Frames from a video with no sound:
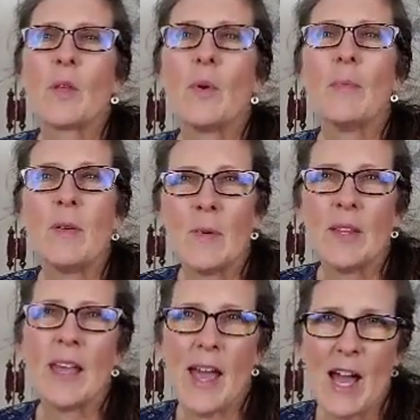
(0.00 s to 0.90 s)
would be
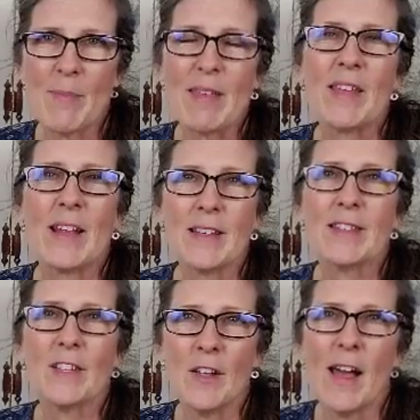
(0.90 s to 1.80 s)
really happy that I
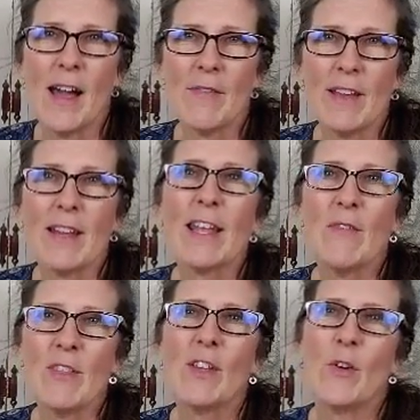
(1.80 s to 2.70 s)
still have it,
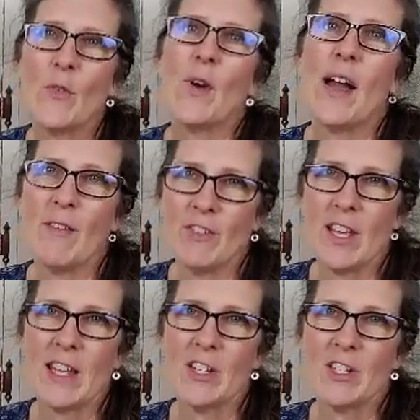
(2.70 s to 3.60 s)
even though I've
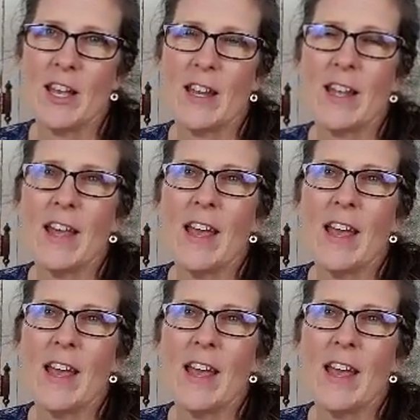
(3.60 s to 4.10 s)
changed it.